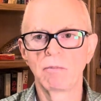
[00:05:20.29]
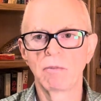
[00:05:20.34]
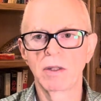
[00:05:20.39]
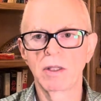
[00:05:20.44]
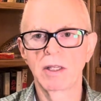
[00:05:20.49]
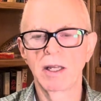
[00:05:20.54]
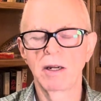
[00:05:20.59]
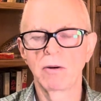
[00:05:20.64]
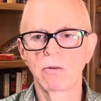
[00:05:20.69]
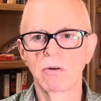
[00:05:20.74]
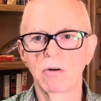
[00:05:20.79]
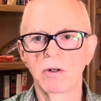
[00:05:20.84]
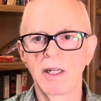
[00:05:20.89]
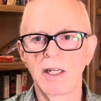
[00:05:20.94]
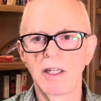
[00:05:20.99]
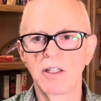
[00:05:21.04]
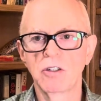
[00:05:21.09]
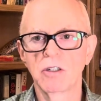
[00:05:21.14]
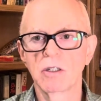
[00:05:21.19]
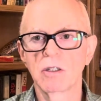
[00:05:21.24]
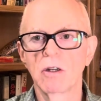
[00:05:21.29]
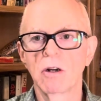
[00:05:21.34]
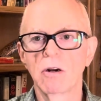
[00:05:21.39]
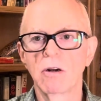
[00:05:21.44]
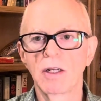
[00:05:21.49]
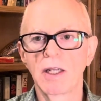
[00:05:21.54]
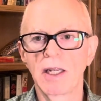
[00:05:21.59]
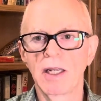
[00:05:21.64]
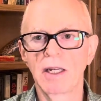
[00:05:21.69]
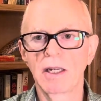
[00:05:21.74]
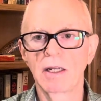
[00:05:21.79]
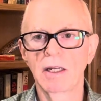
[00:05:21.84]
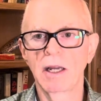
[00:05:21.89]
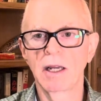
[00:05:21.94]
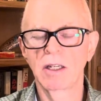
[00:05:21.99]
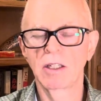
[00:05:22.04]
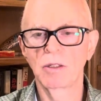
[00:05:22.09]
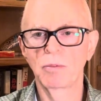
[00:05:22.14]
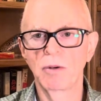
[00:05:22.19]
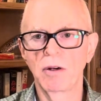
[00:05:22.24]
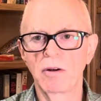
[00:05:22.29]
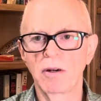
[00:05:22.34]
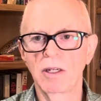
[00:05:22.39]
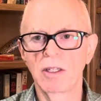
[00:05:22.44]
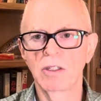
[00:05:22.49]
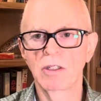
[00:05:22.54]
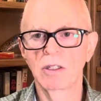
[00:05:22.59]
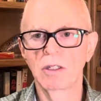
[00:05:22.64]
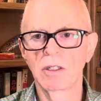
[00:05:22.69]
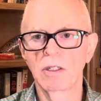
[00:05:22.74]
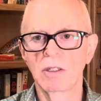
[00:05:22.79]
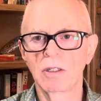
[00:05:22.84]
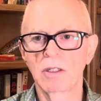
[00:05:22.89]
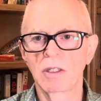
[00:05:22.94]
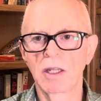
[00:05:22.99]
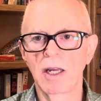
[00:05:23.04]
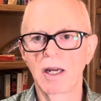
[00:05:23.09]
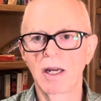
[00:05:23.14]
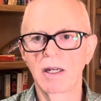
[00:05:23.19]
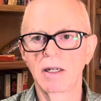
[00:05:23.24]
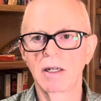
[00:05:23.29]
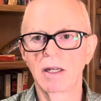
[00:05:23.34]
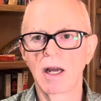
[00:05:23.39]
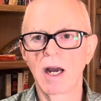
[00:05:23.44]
but they were each learning experiences that